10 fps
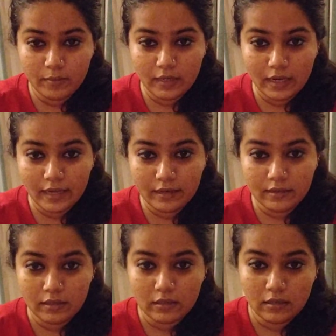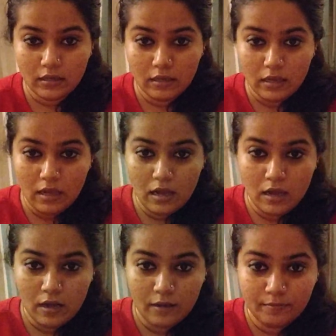but like
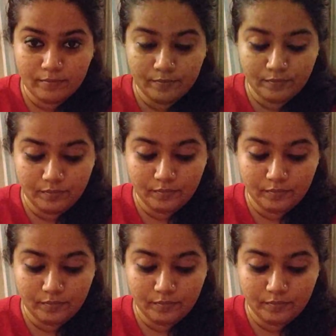um,